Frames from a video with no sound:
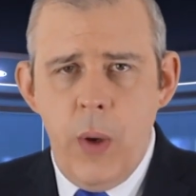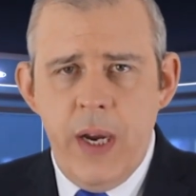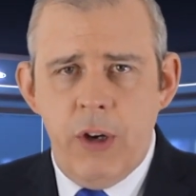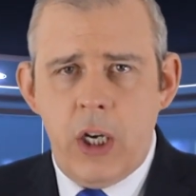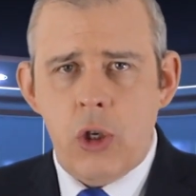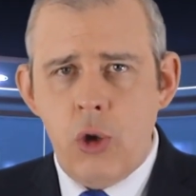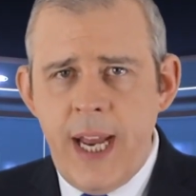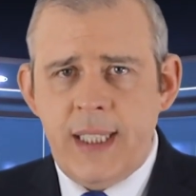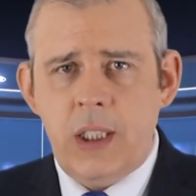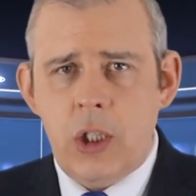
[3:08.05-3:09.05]
We
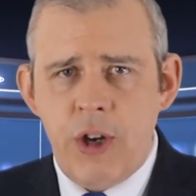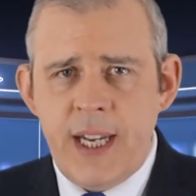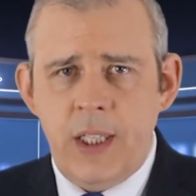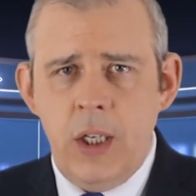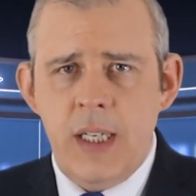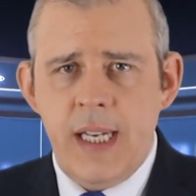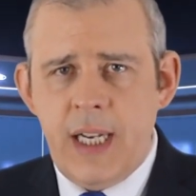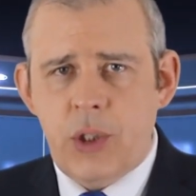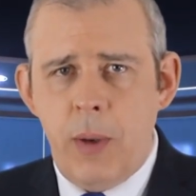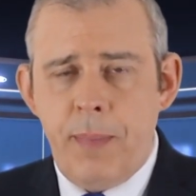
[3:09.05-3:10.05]
request Cressida
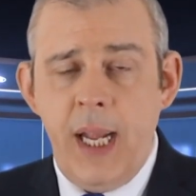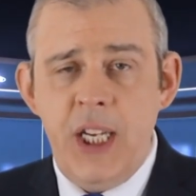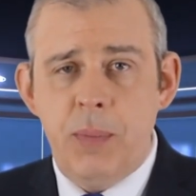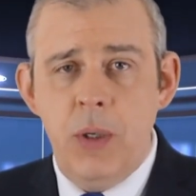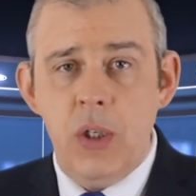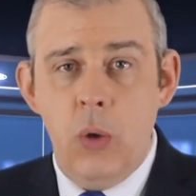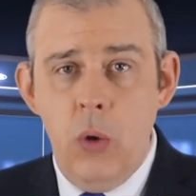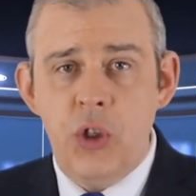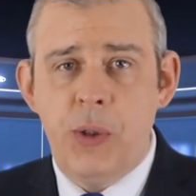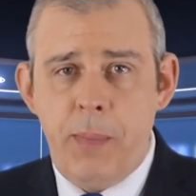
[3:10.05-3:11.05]
Dick's replacement
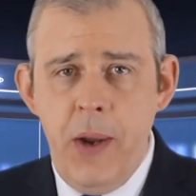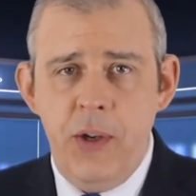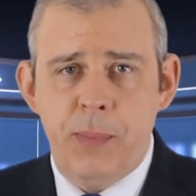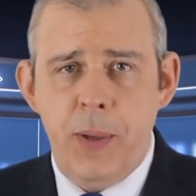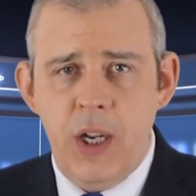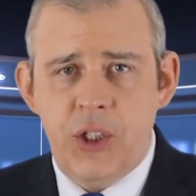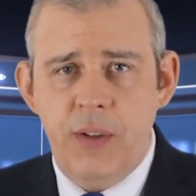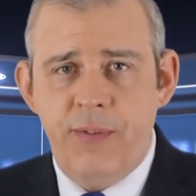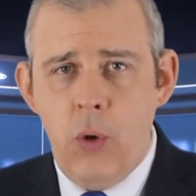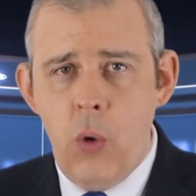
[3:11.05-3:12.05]
or
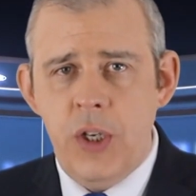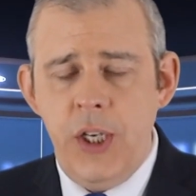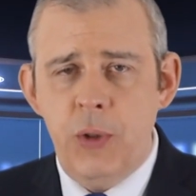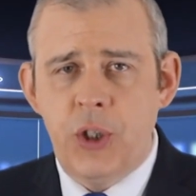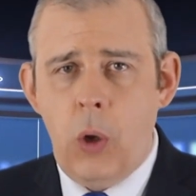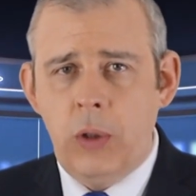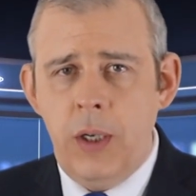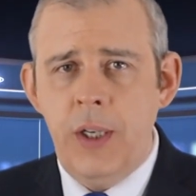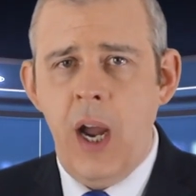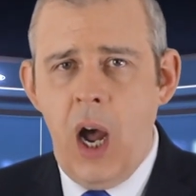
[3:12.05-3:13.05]
spokesperson for New
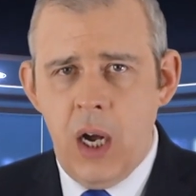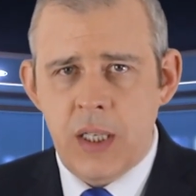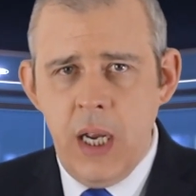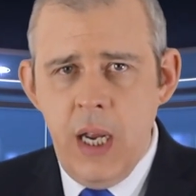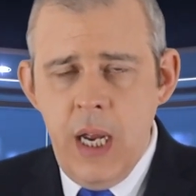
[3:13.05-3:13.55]
Scotland Yard